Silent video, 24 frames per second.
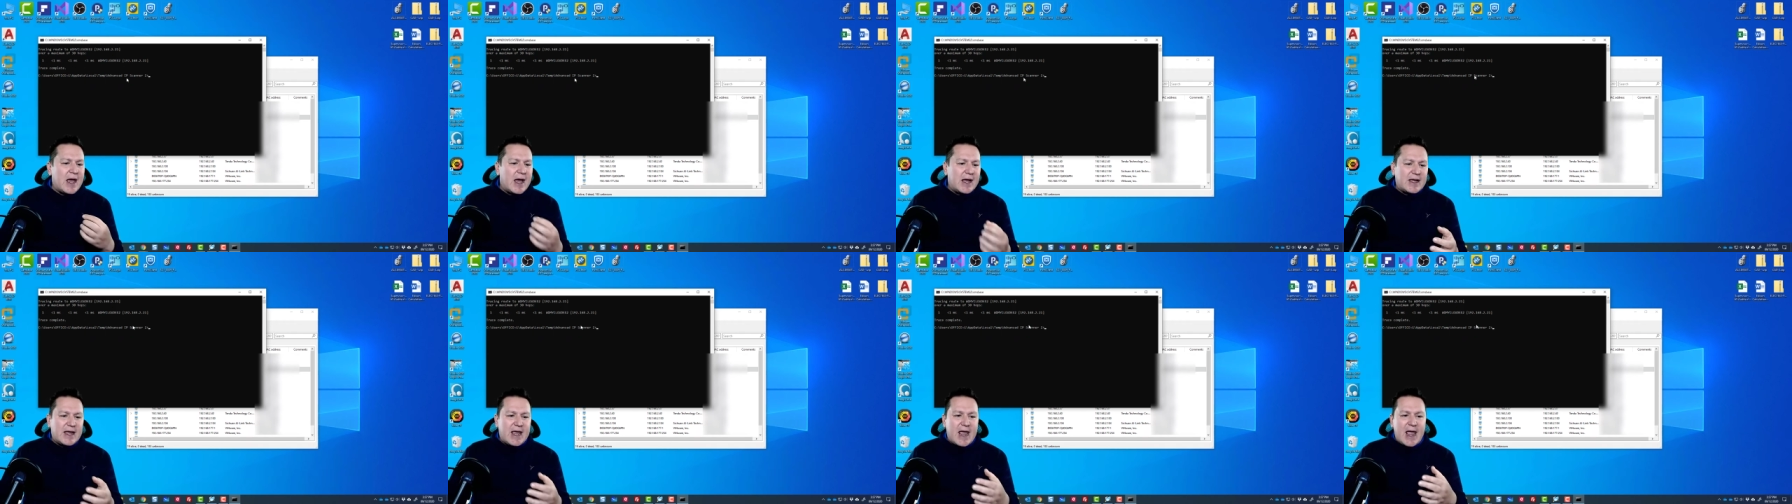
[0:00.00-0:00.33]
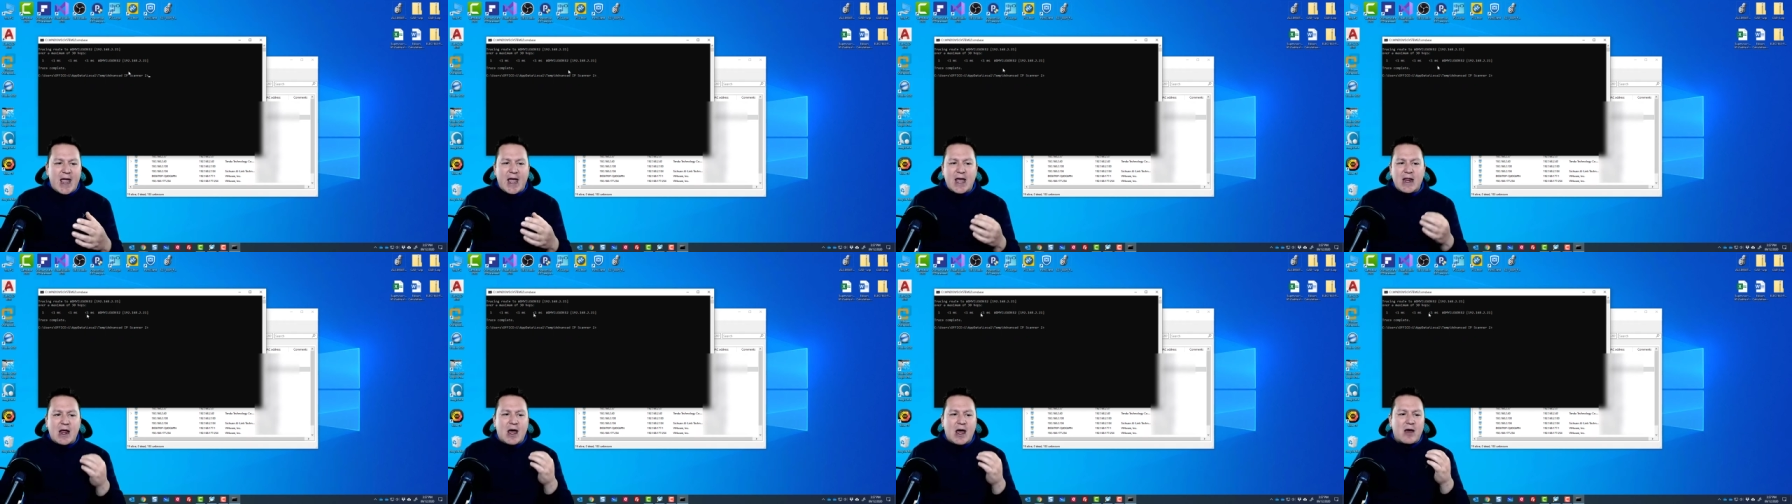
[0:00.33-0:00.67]

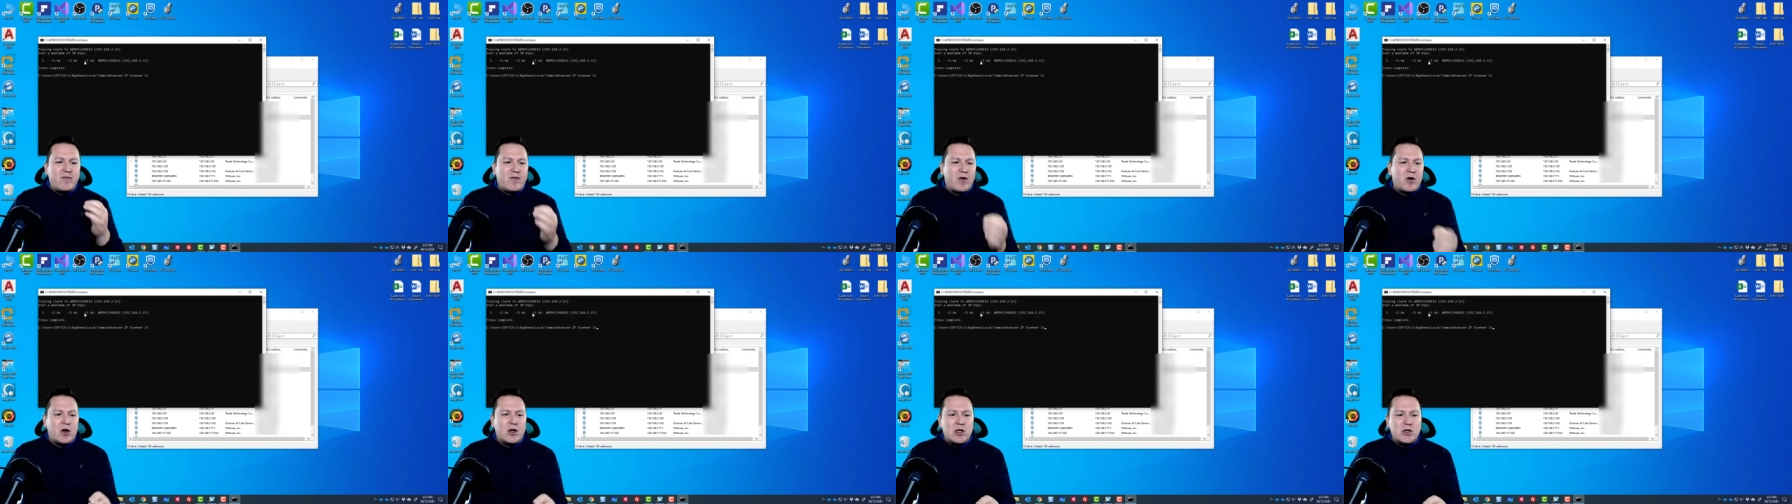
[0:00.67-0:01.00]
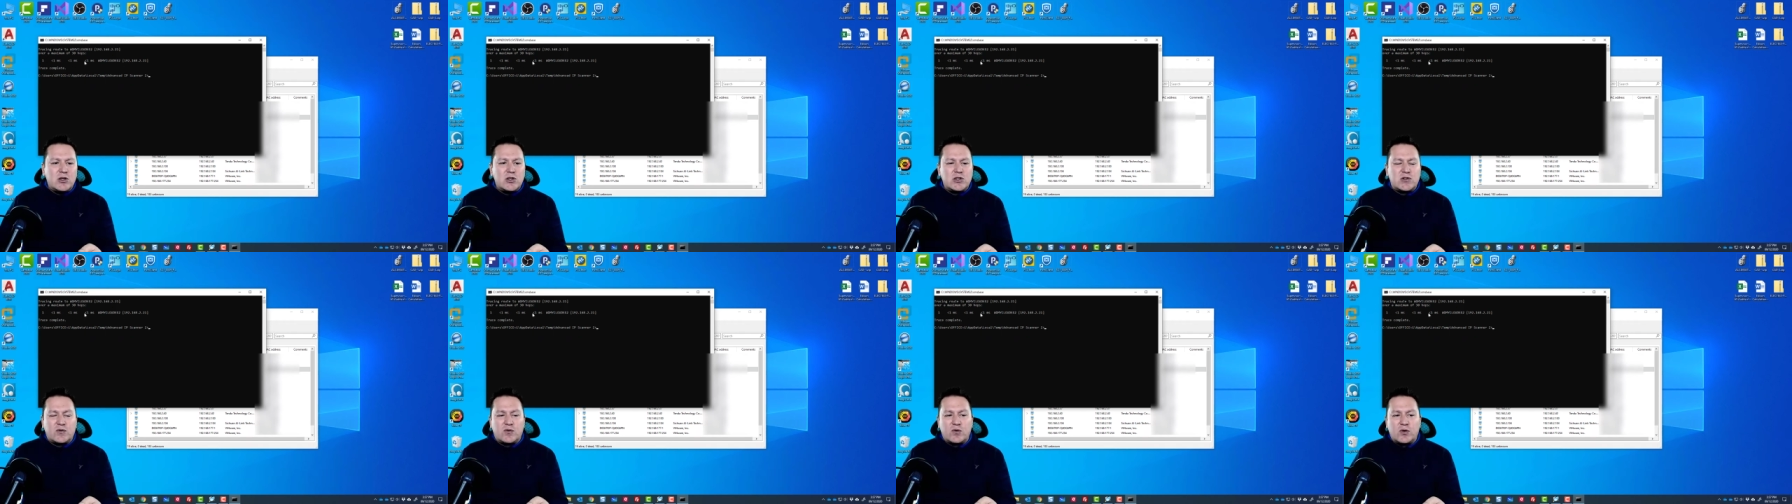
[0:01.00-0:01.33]
Again, a very
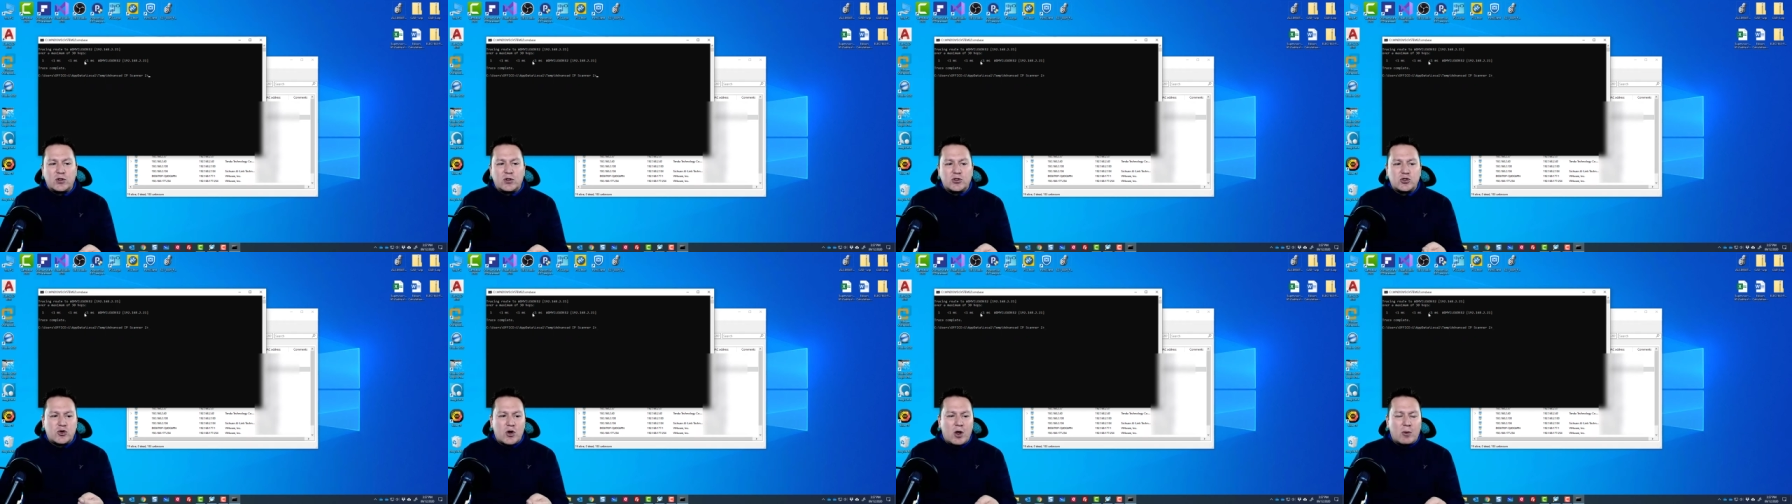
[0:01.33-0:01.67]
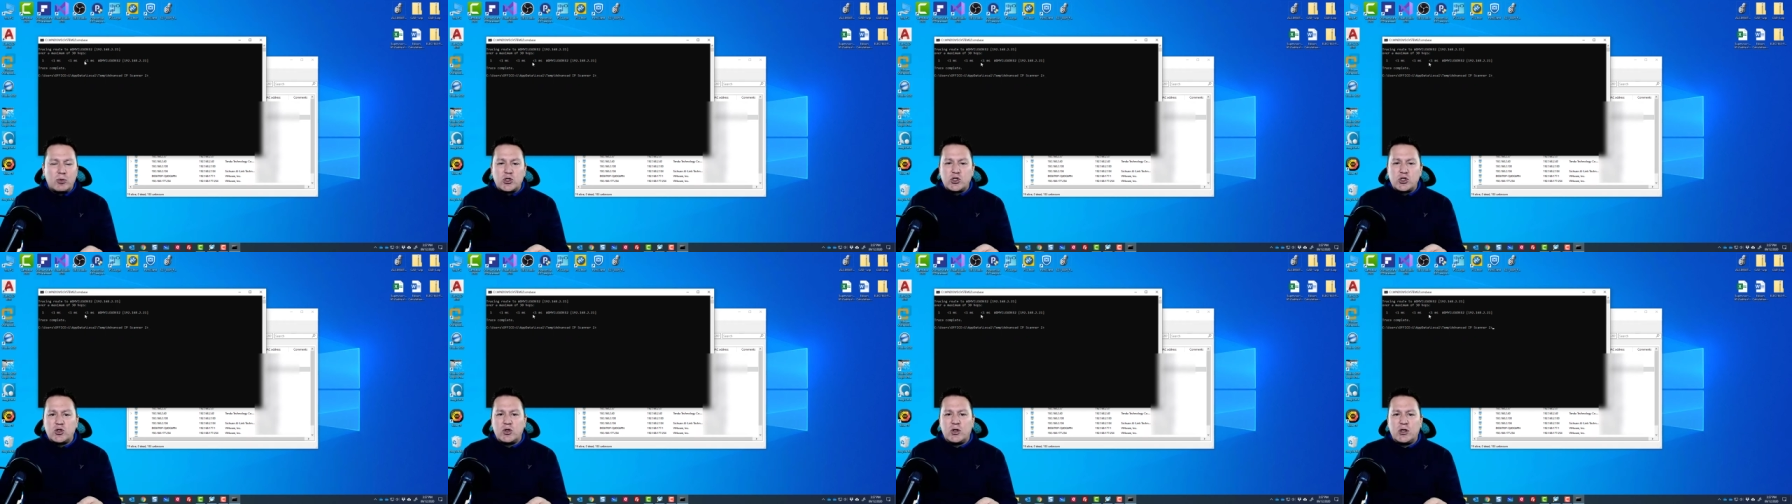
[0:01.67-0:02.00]
useful
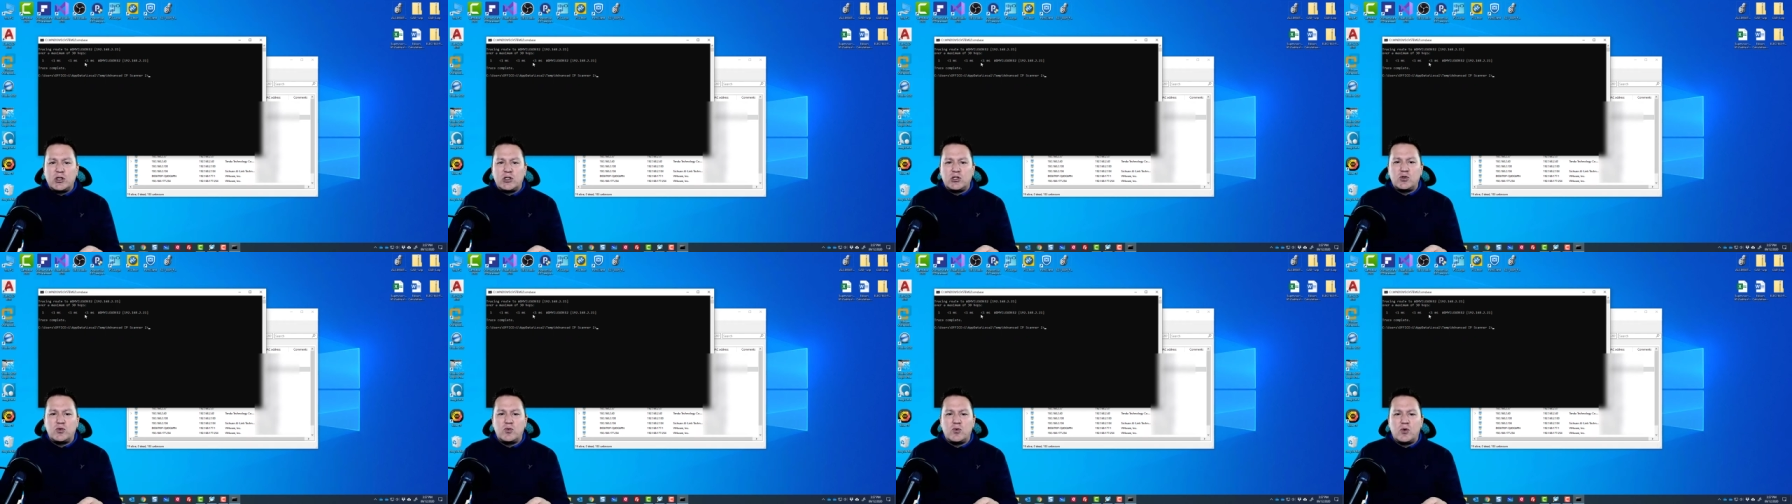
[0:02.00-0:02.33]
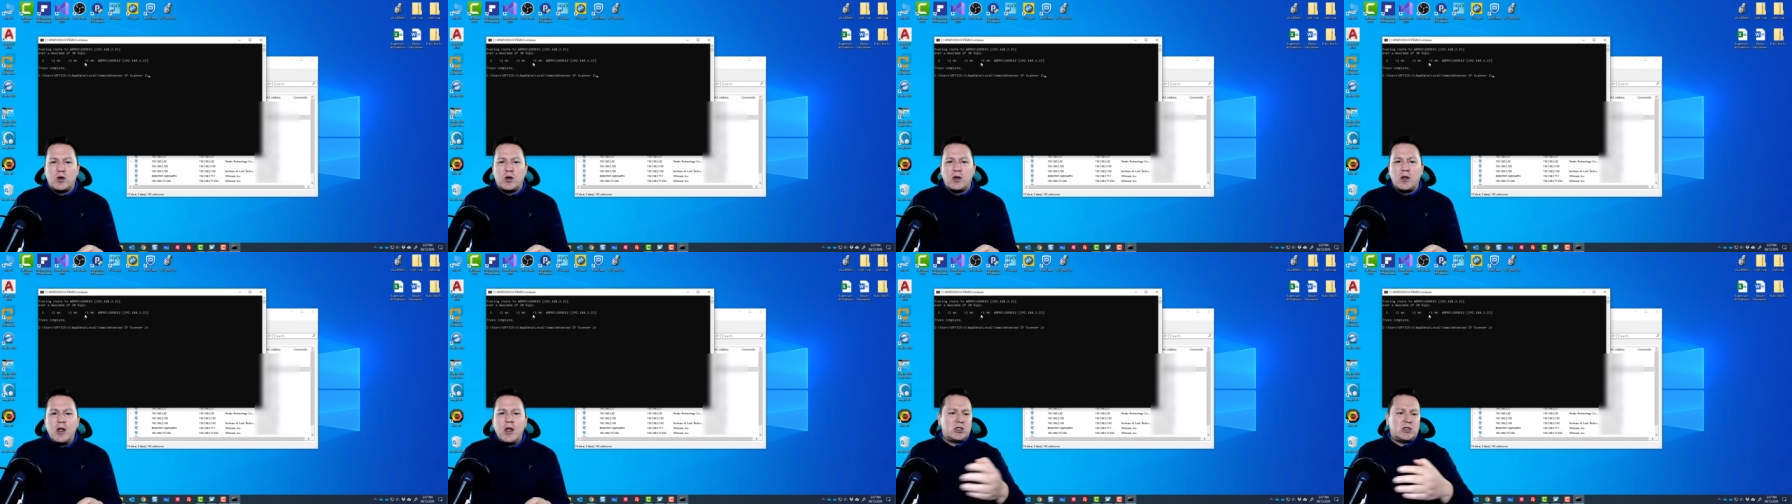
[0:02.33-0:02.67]
troubleshooting
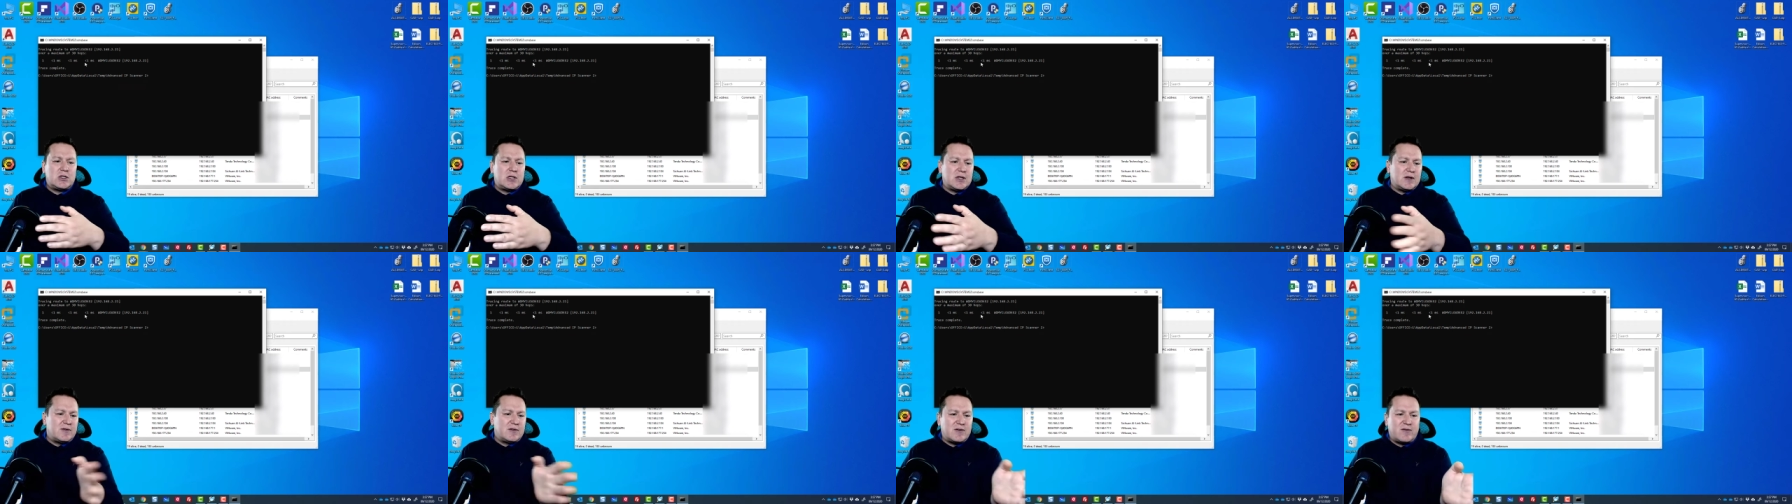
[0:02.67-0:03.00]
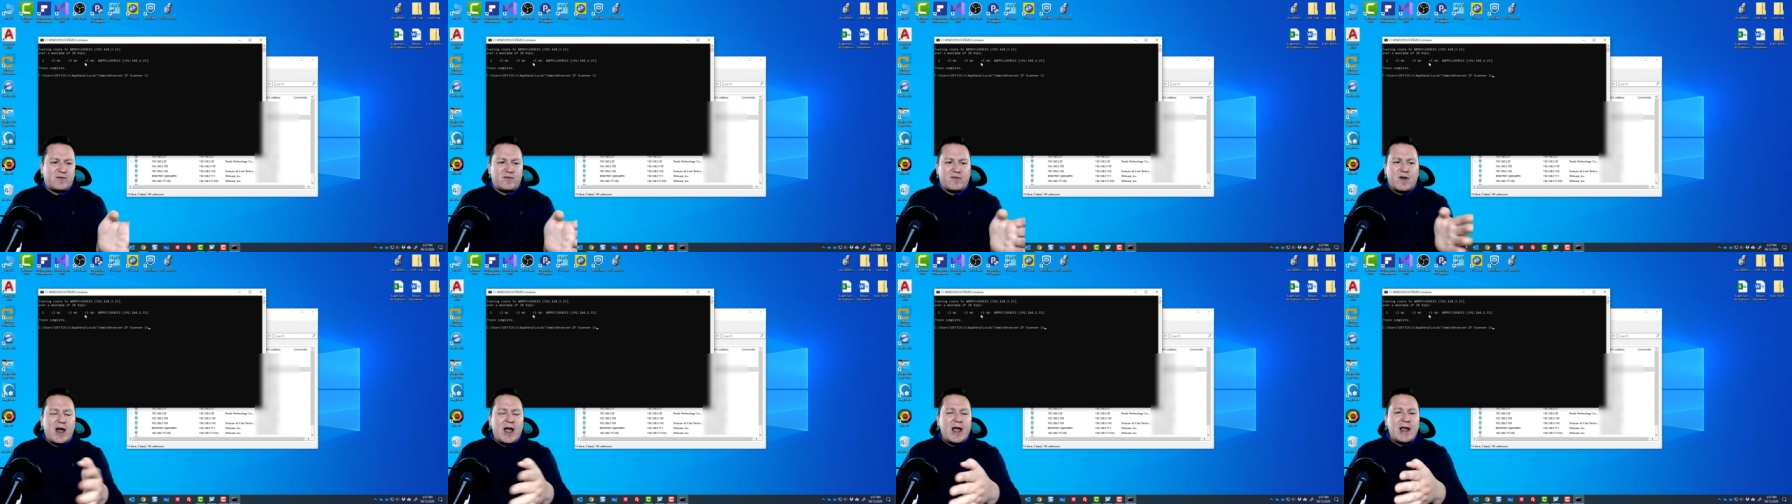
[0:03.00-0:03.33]
tool to, to
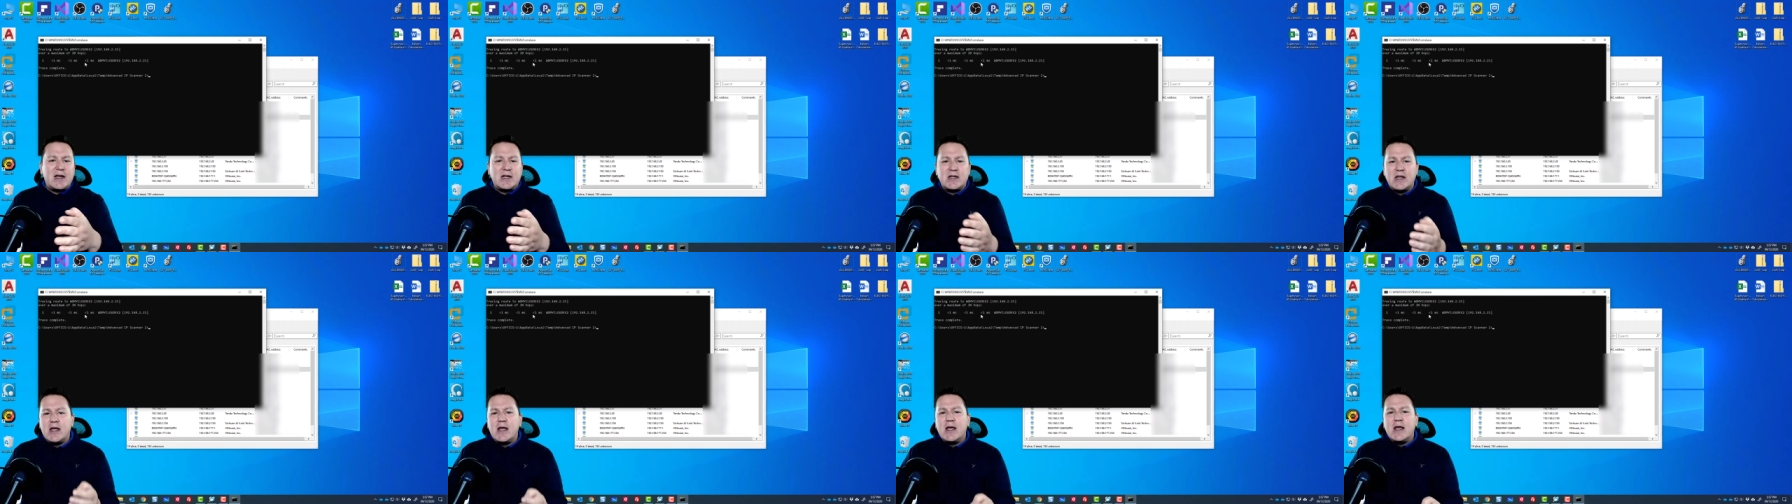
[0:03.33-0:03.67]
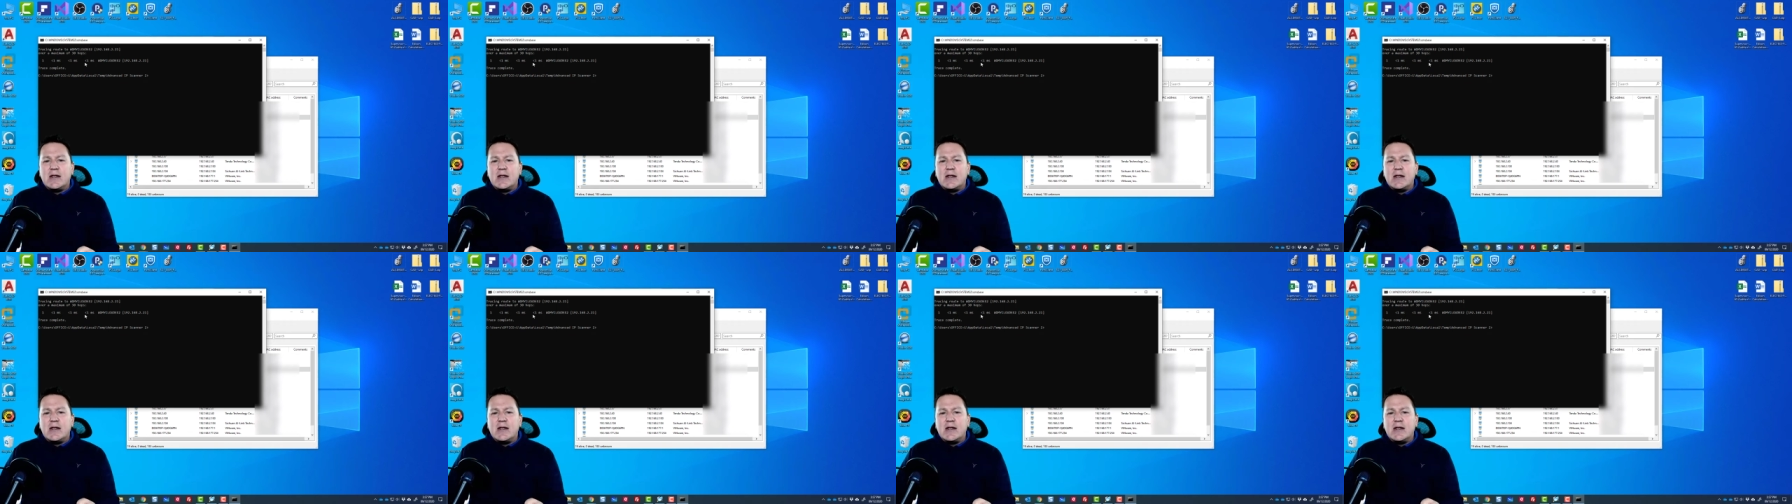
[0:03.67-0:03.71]
find